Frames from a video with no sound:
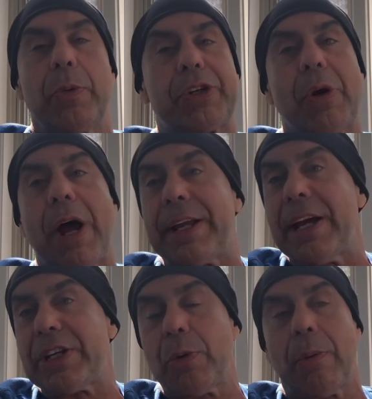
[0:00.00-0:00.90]
We try to
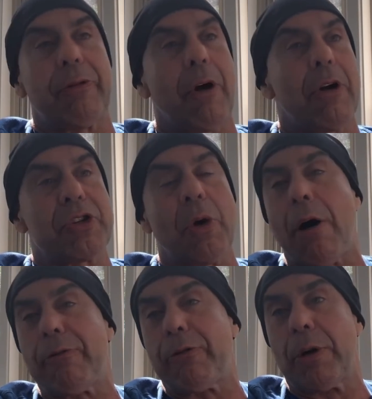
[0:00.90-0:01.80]
get to him first,
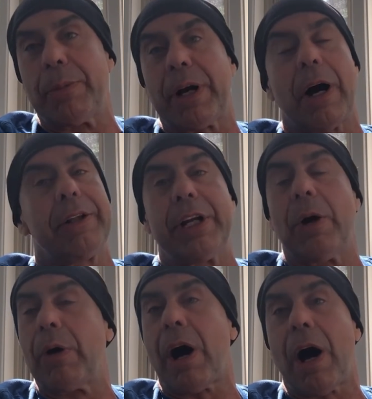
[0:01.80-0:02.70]
offer him, a, you
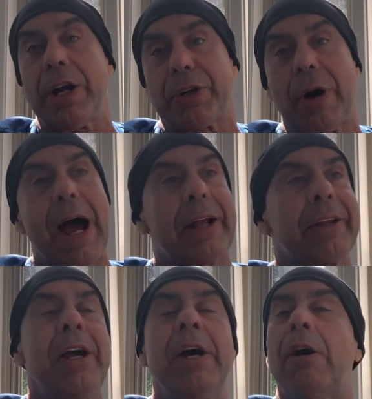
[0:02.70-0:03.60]
know, a
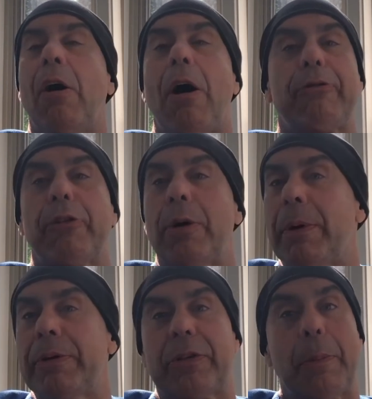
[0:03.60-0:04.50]
contract, offer
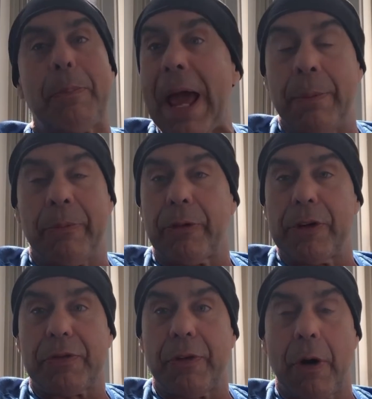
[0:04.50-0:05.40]
him to pay him
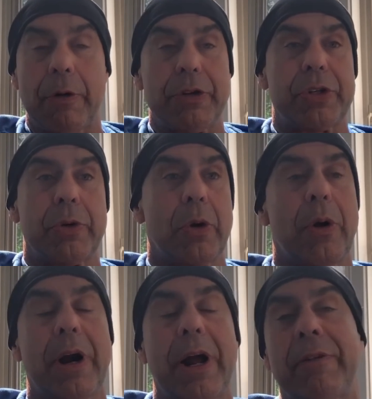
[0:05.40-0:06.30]
for his photo shoot or
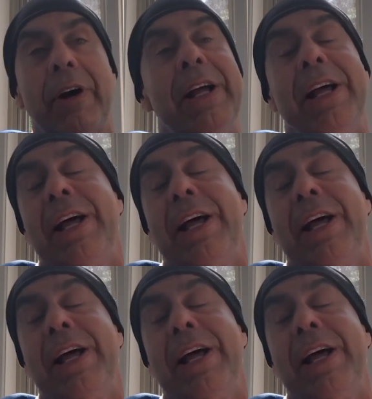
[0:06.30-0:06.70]
whatever.